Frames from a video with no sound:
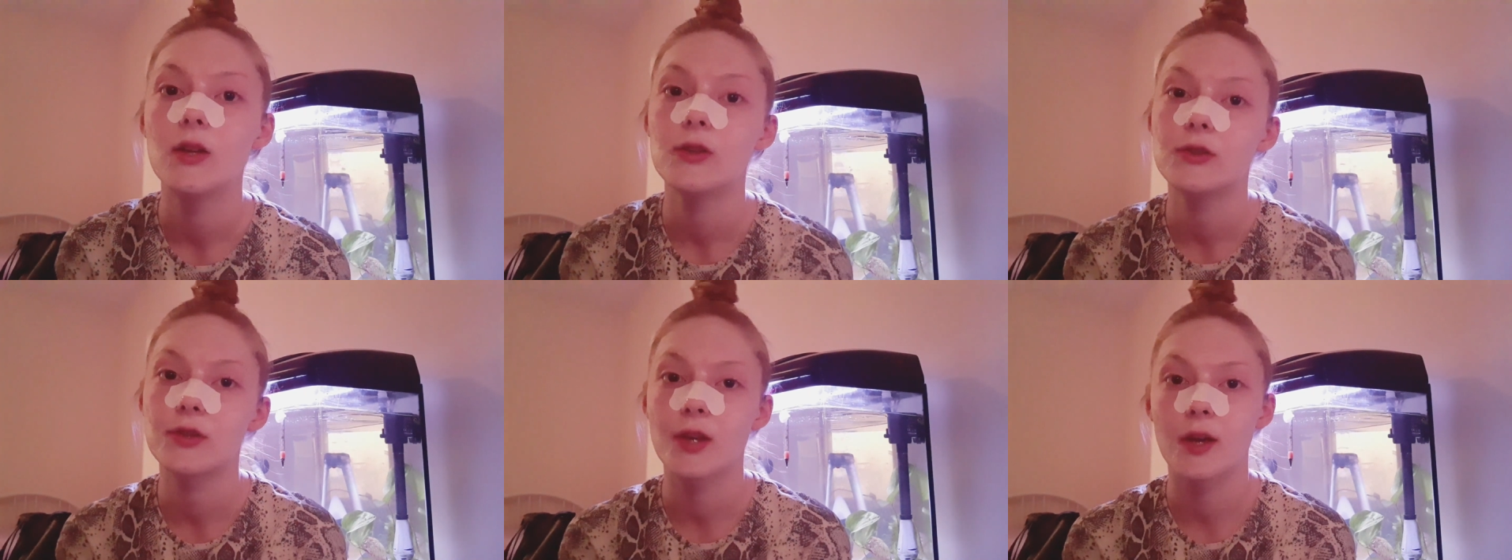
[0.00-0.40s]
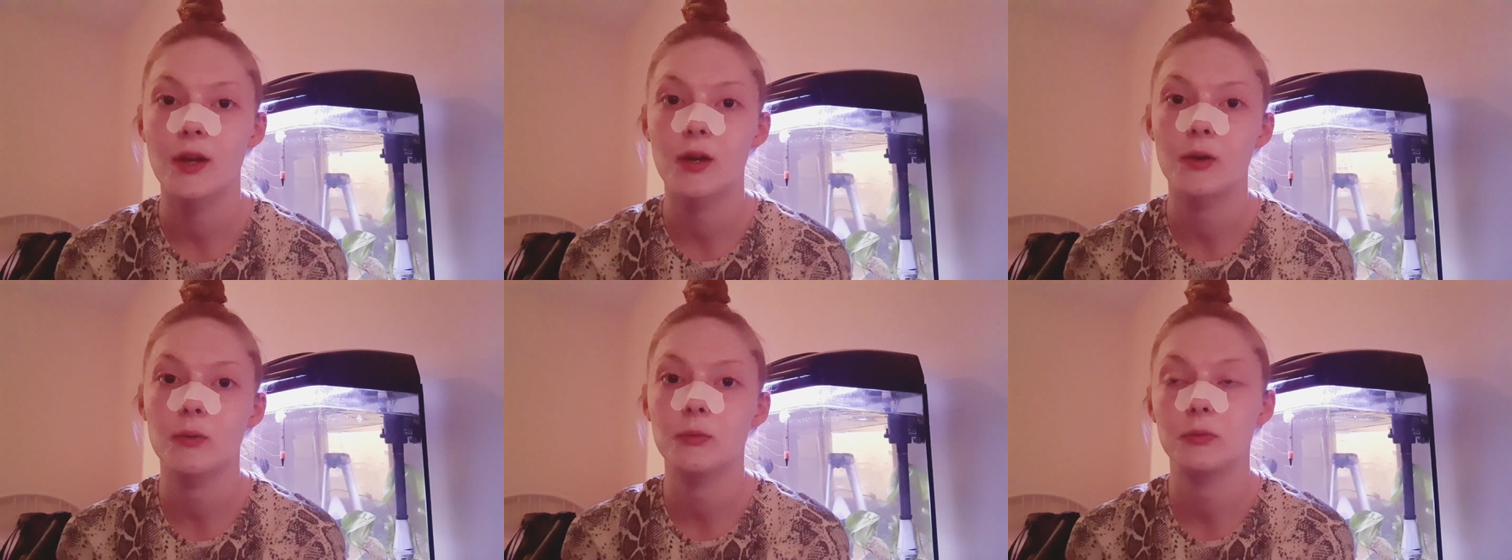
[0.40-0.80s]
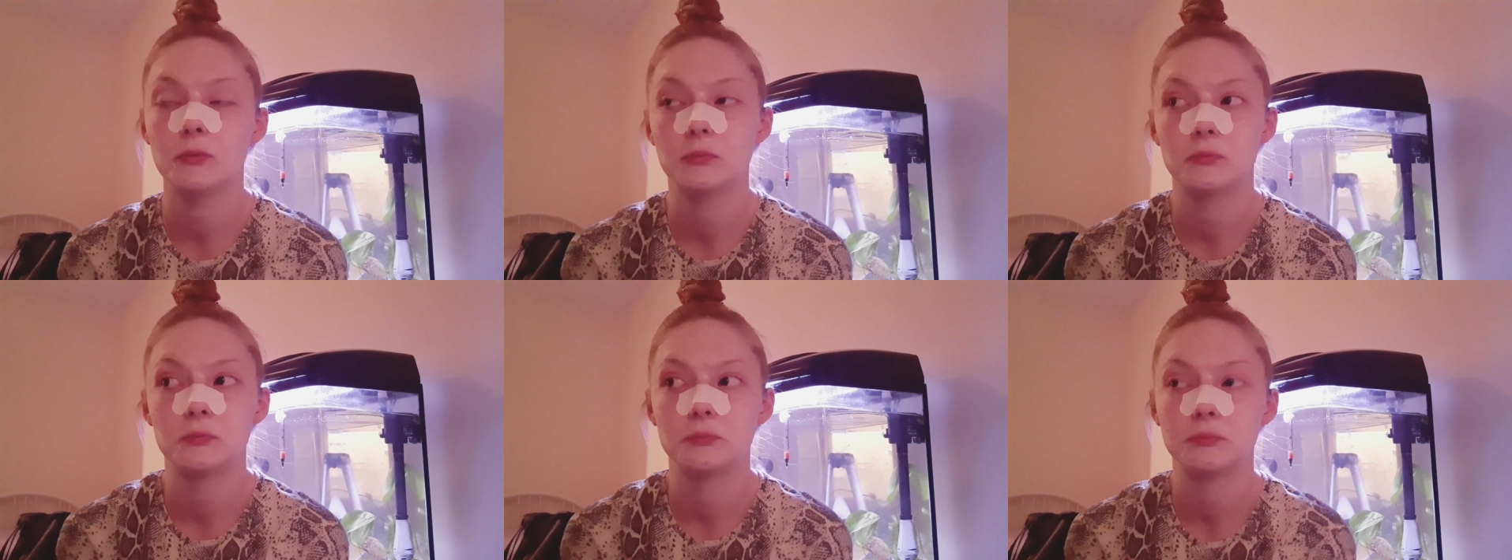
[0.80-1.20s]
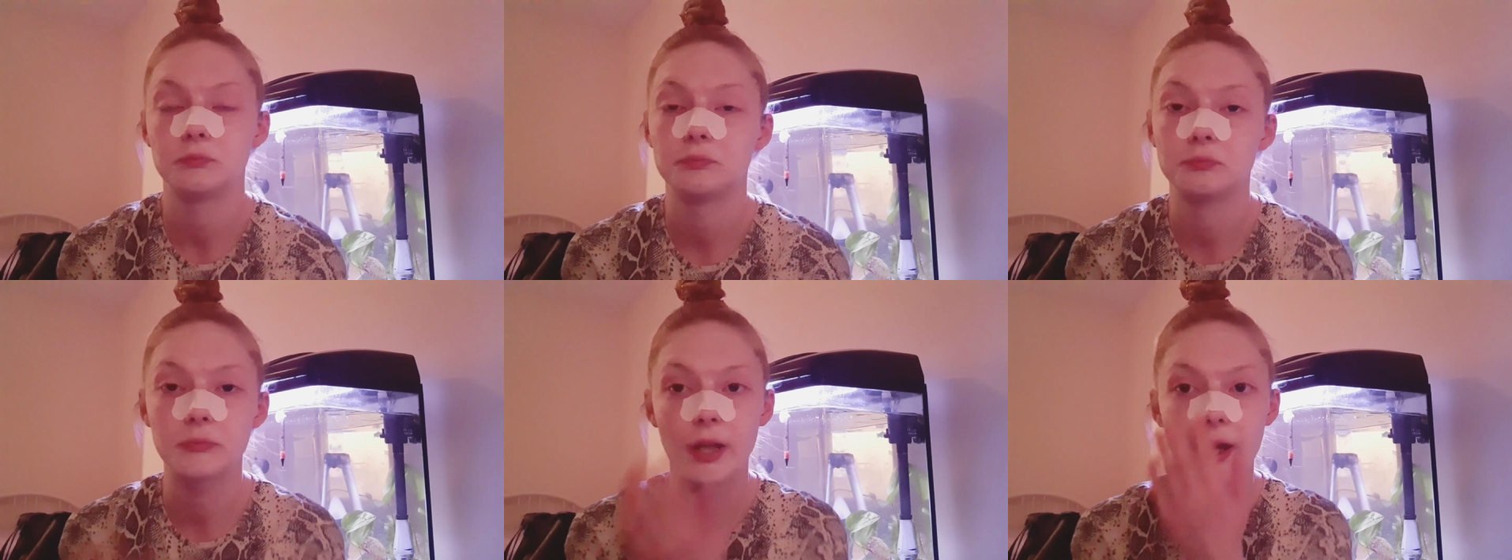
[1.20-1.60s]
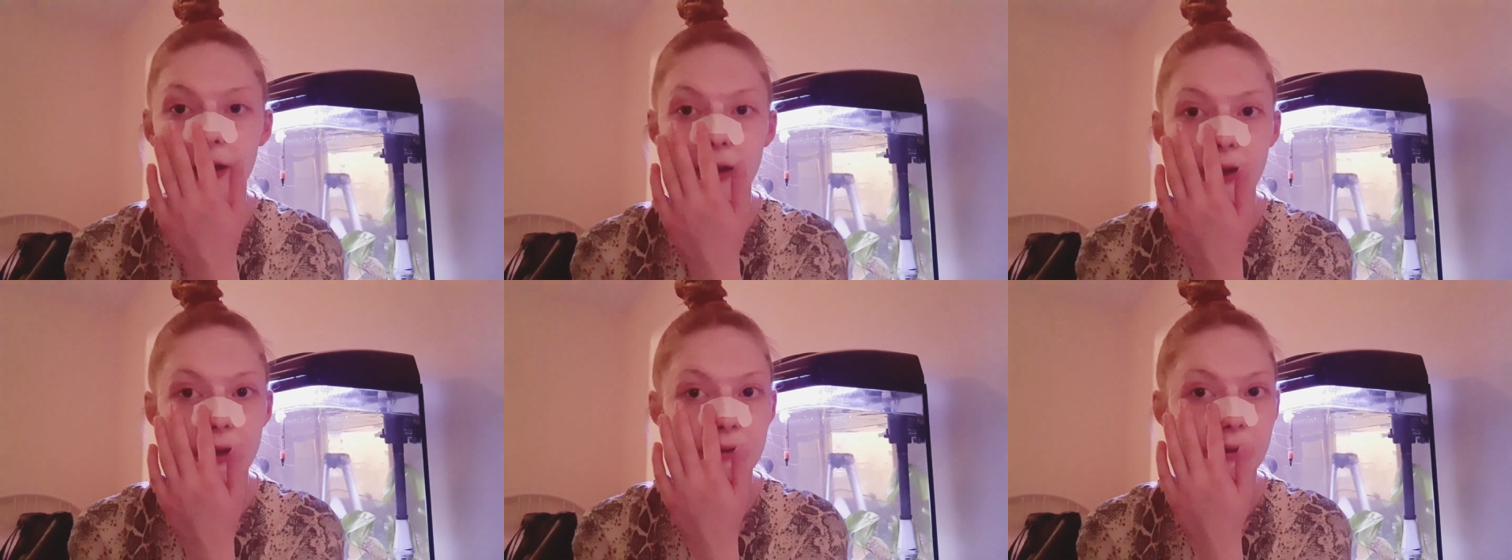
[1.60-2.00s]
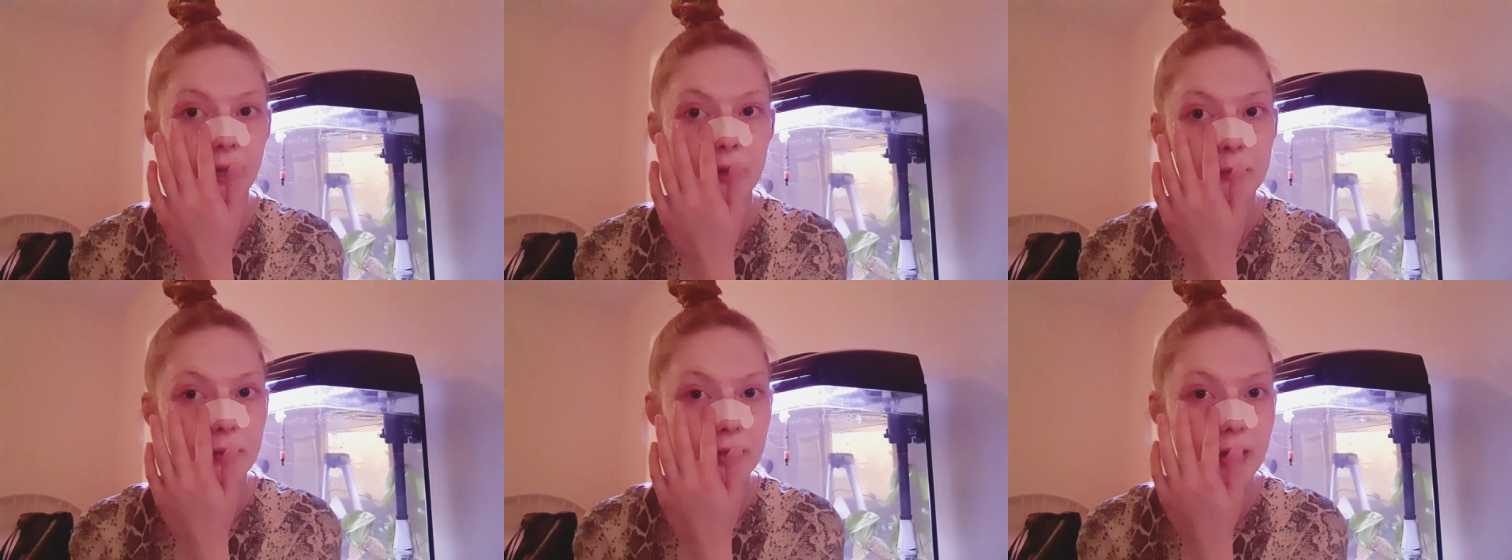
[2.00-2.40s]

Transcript: so if anyone